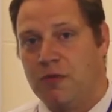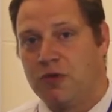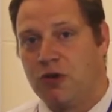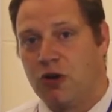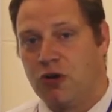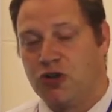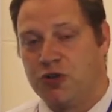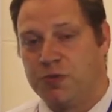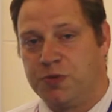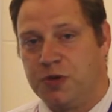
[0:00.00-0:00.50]

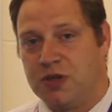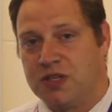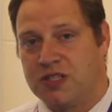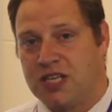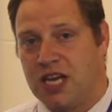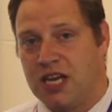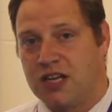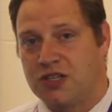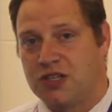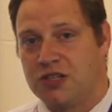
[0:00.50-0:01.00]
contribute a
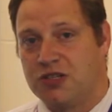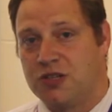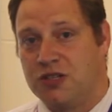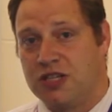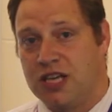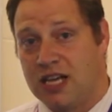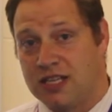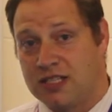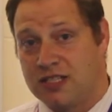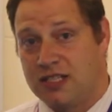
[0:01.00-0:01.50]
section to
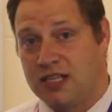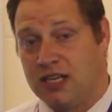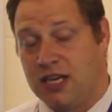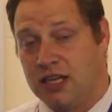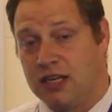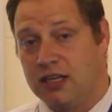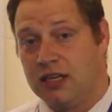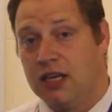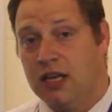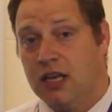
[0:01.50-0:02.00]
the
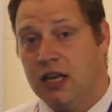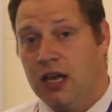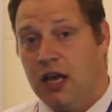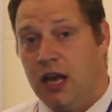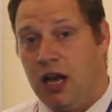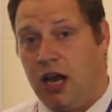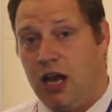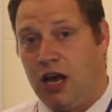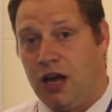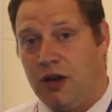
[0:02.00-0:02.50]
ASEAN
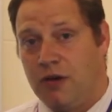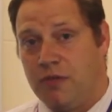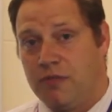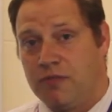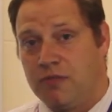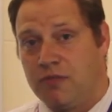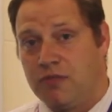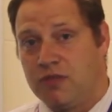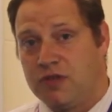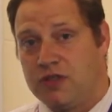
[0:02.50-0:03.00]

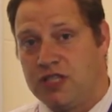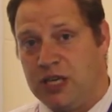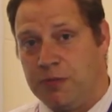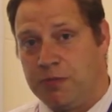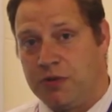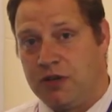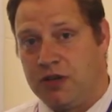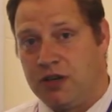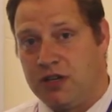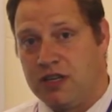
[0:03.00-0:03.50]

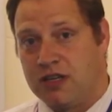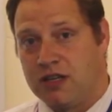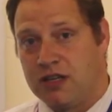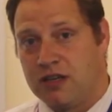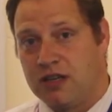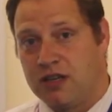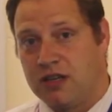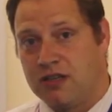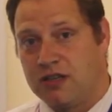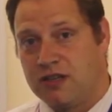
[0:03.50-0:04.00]
Deeper
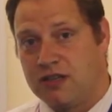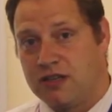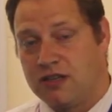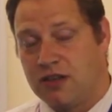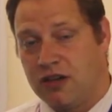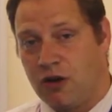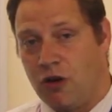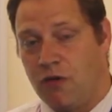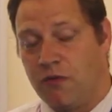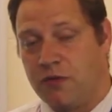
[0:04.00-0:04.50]
Learning
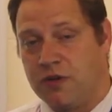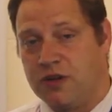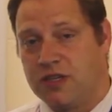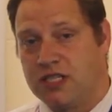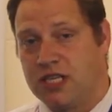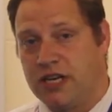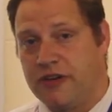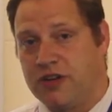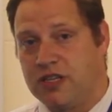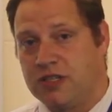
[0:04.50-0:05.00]
Conference
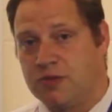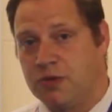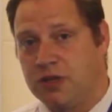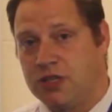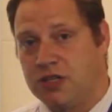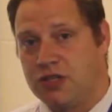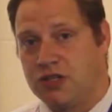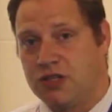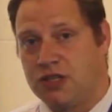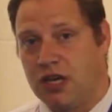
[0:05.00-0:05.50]
Series,
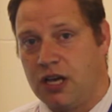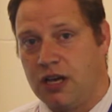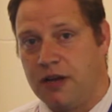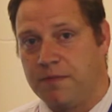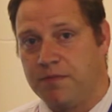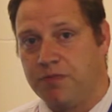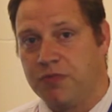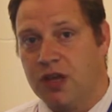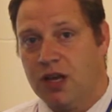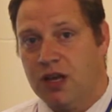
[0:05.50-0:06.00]
which
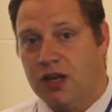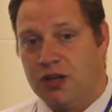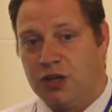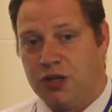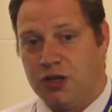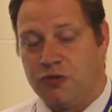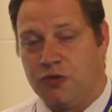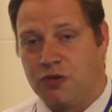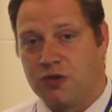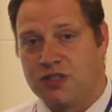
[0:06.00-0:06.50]

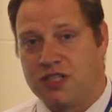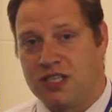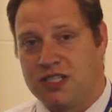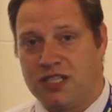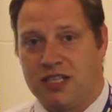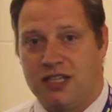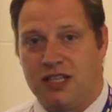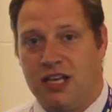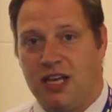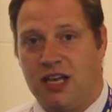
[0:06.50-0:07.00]
you're all
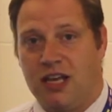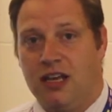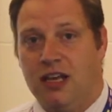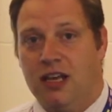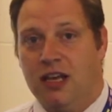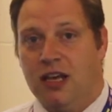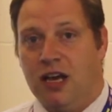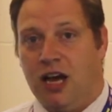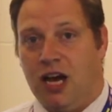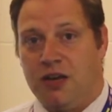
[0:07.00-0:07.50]
sitting
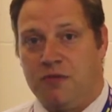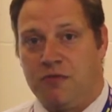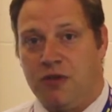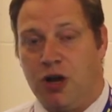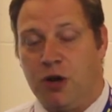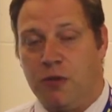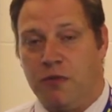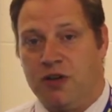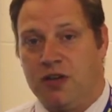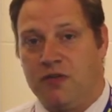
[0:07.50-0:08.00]
there and
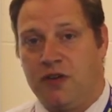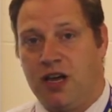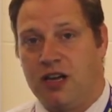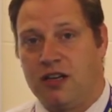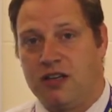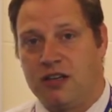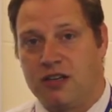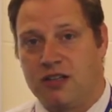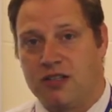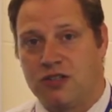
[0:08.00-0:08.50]
hopefully you've had
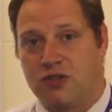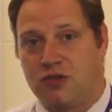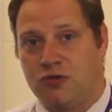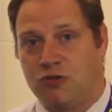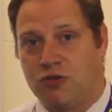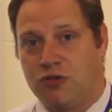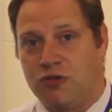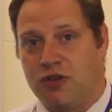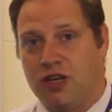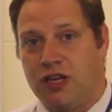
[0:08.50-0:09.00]
an
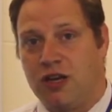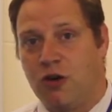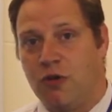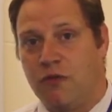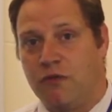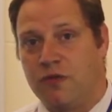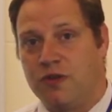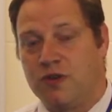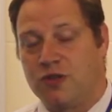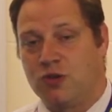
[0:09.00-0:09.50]
extraordinary
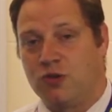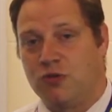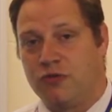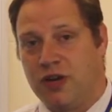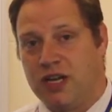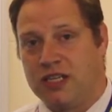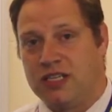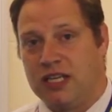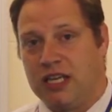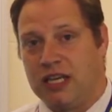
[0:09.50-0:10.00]
conference
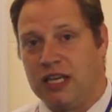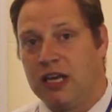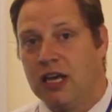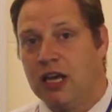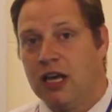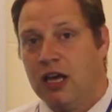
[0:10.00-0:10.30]
already